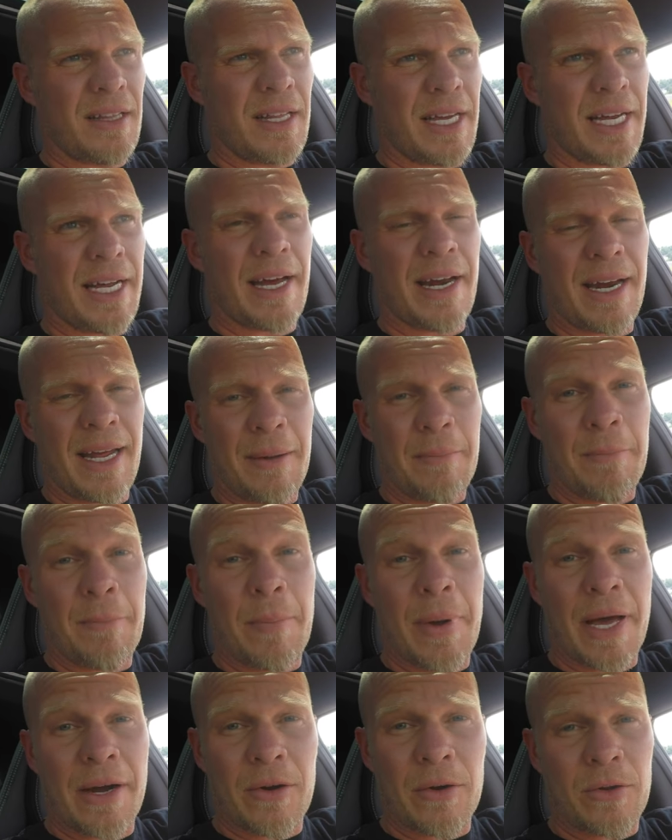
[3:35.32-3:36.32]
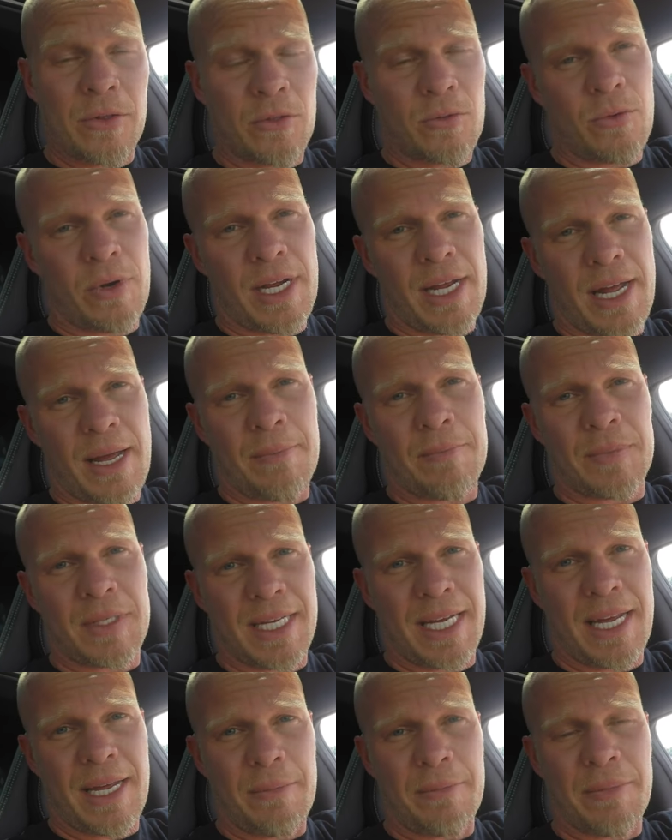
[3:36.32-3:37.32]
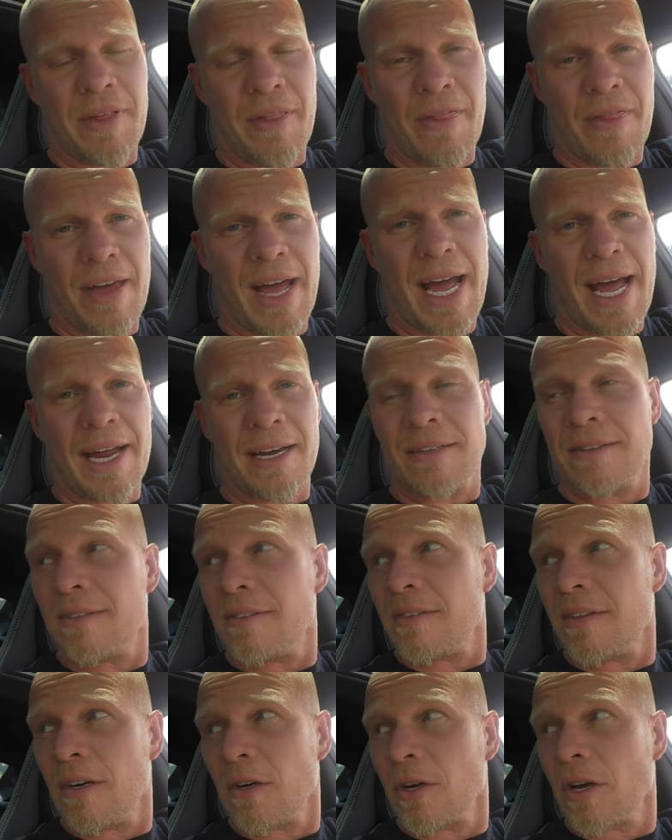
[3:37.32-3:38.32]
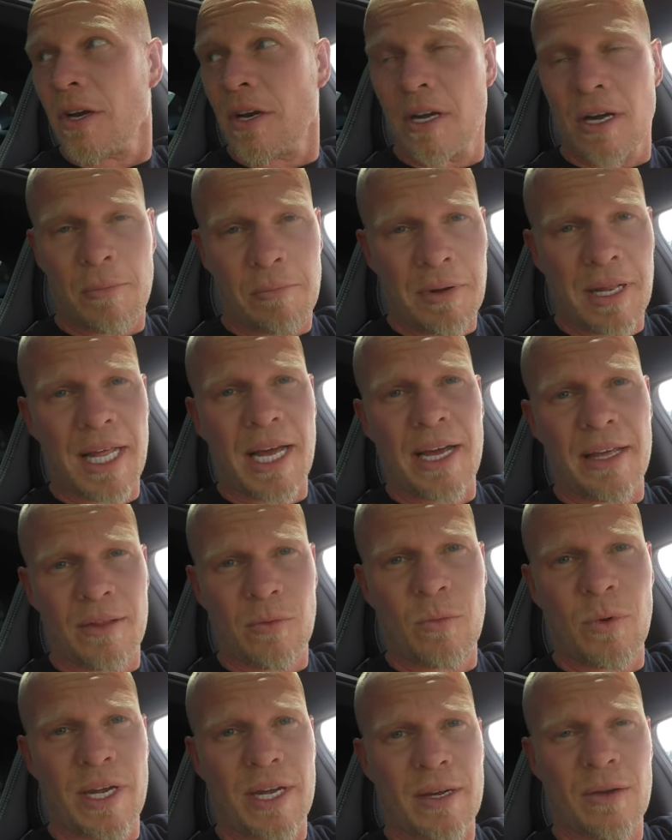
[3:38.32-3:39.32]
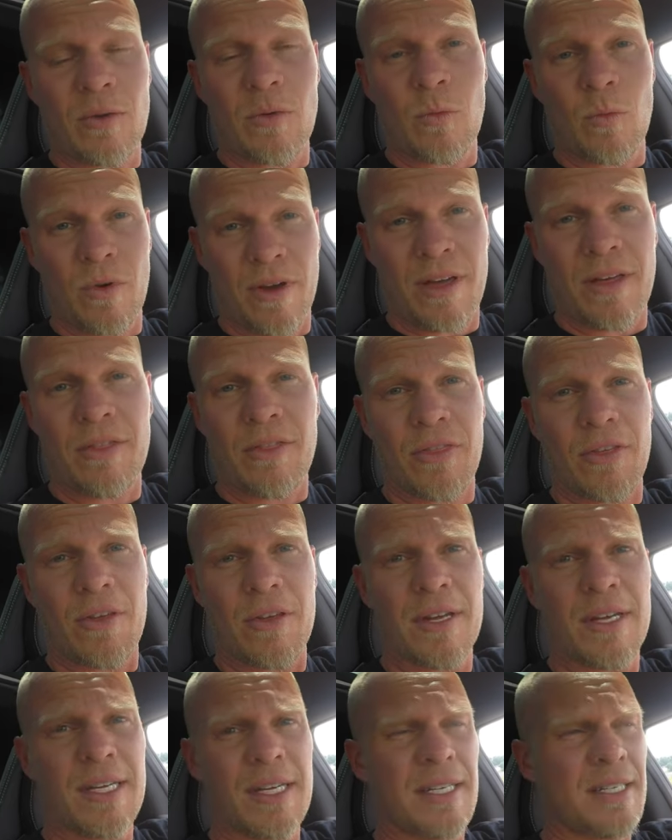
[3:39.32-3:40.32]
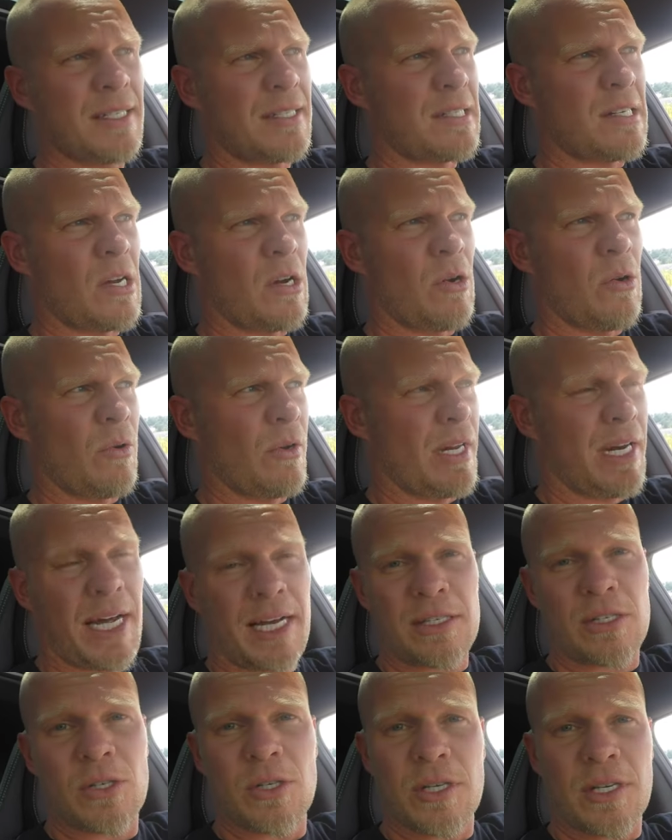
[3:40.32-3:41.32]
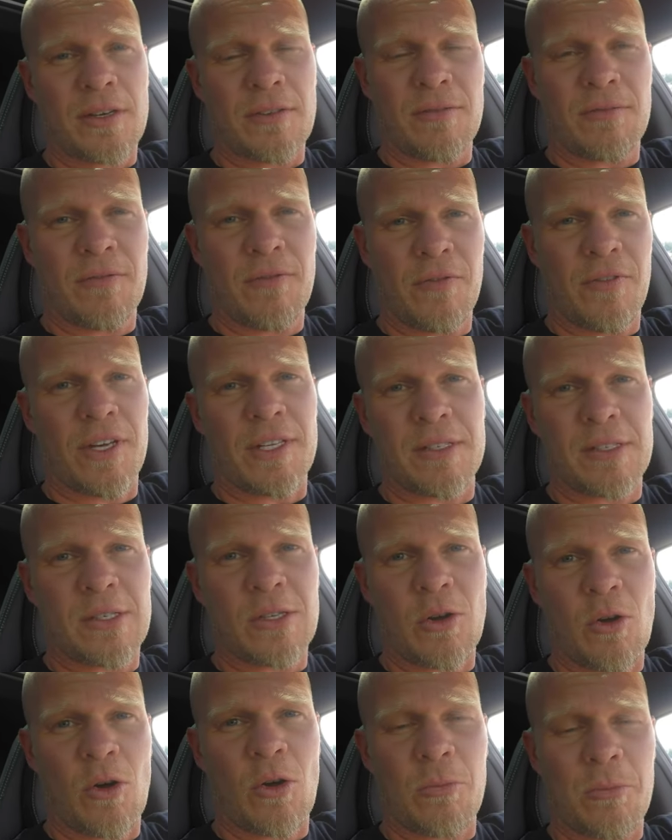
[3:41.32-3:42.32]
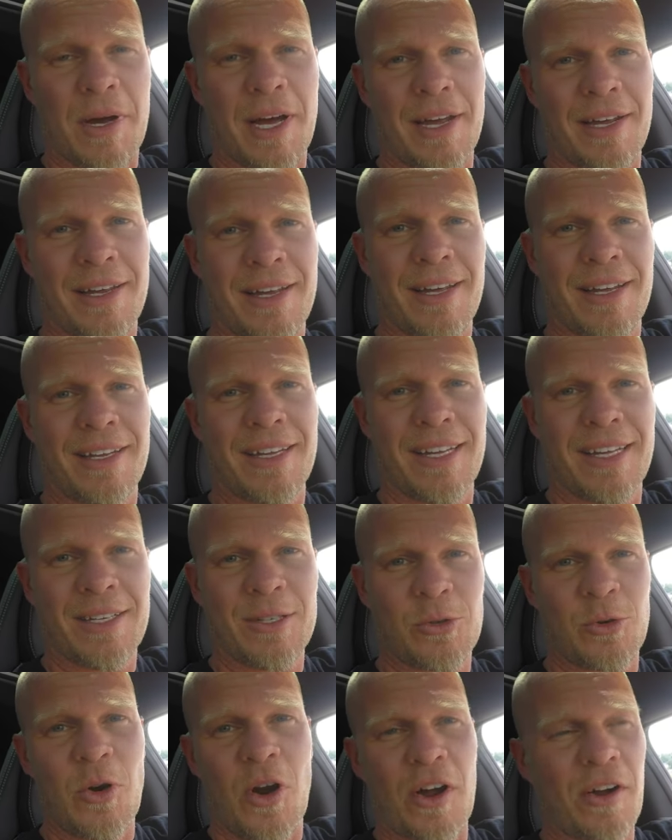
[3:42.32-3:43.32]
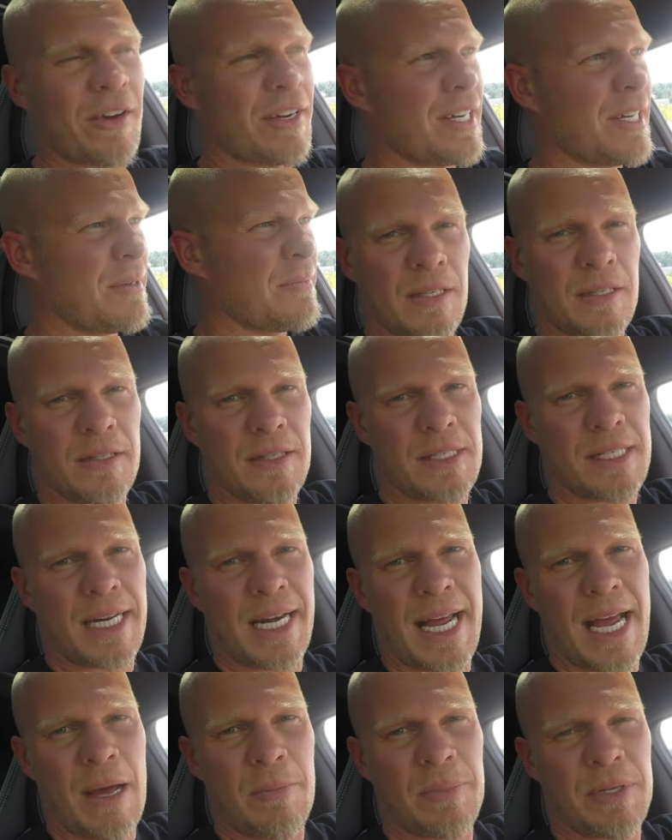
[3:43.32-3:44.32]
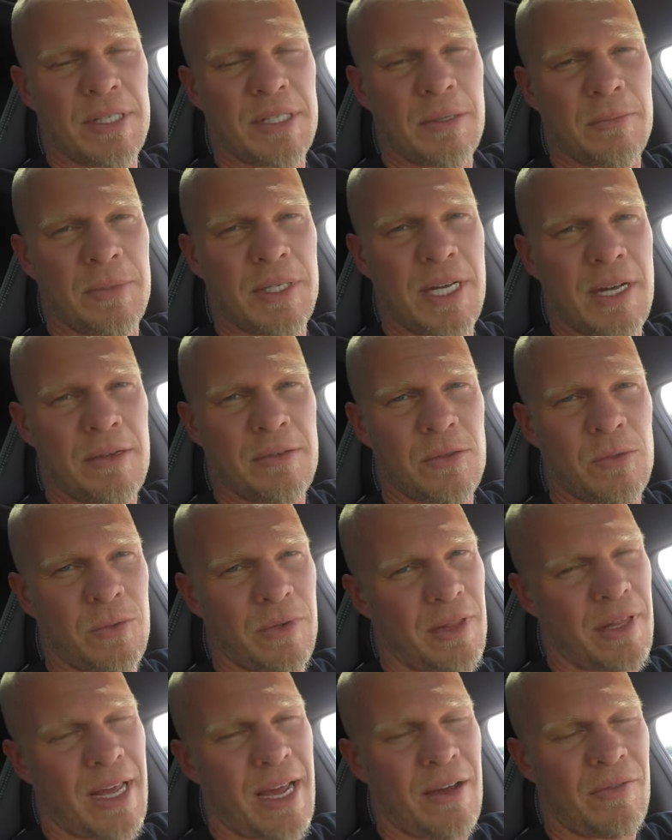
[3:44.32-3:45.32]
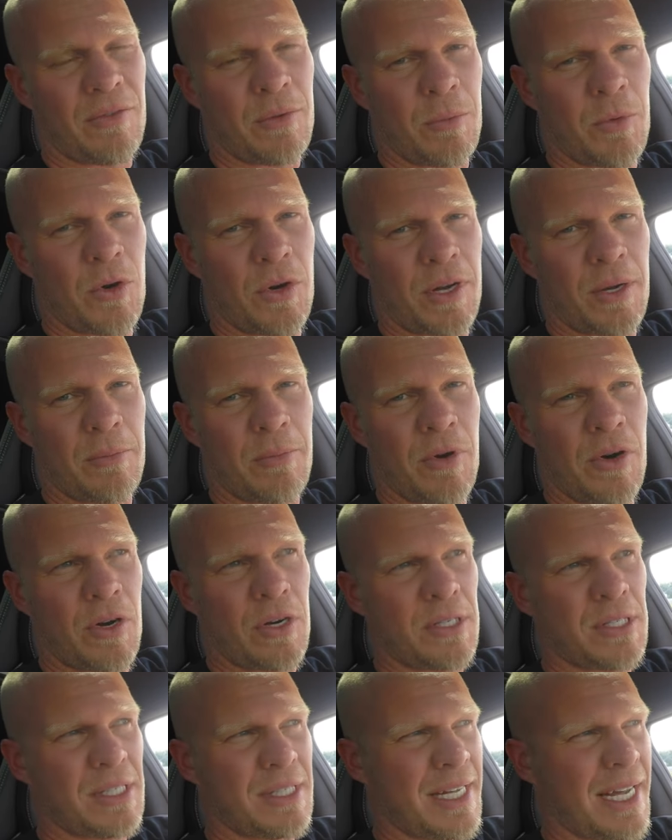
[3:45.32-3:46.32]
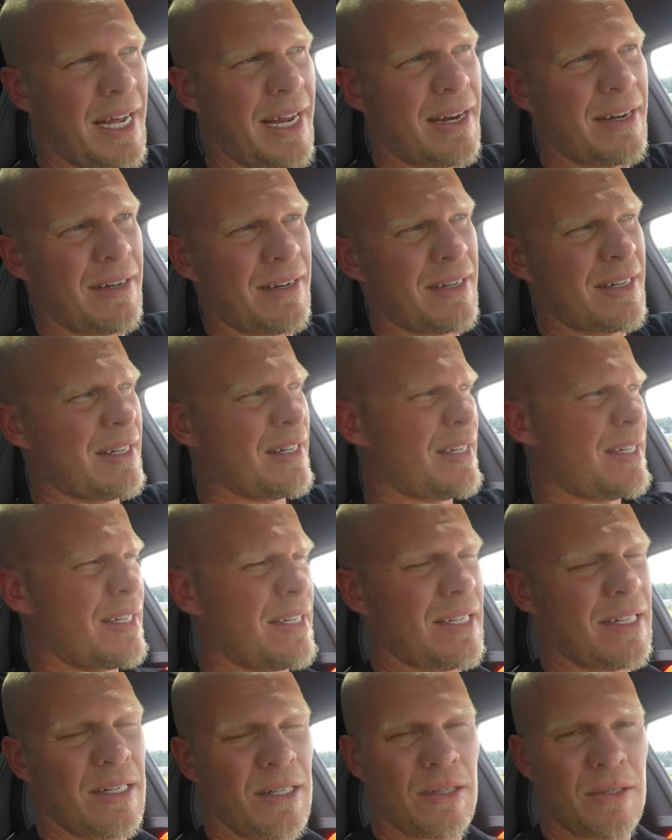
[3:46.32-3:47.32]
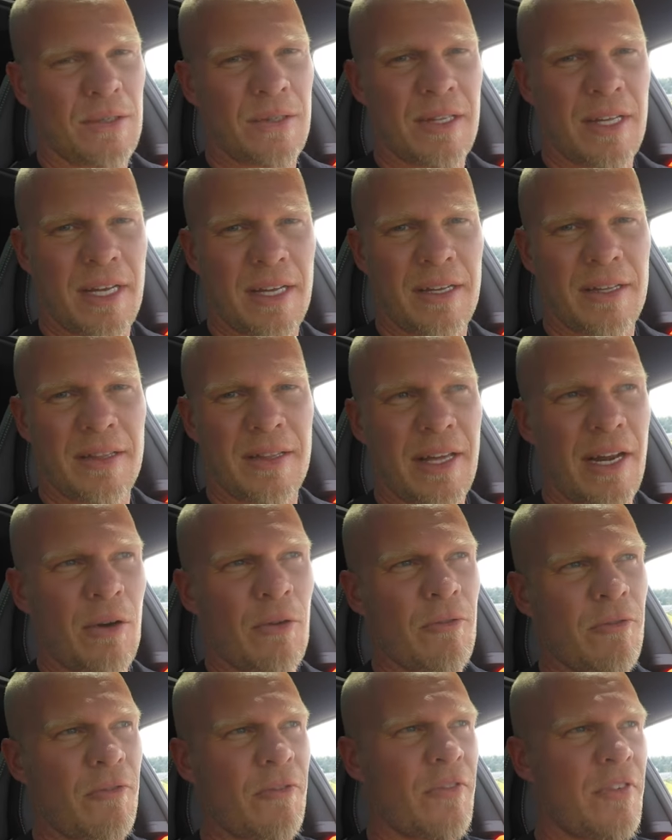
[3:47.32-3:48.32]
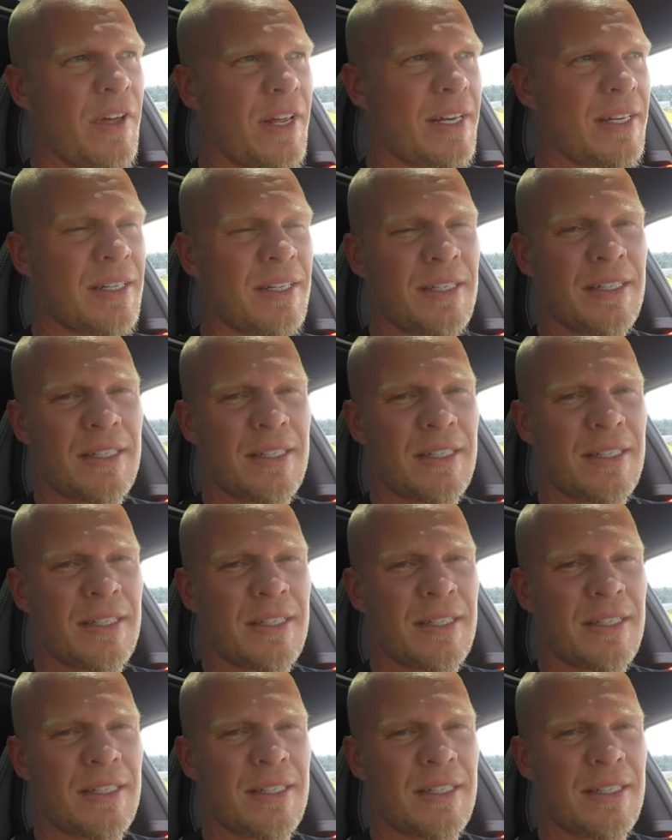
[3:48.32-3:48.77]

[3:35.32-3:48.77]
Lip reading: They got a better 3M tape that they're gonna apply the wing with, so it actually fits on my trunk. This can happen sometimes with aftermarket parts that, you know, they don't fit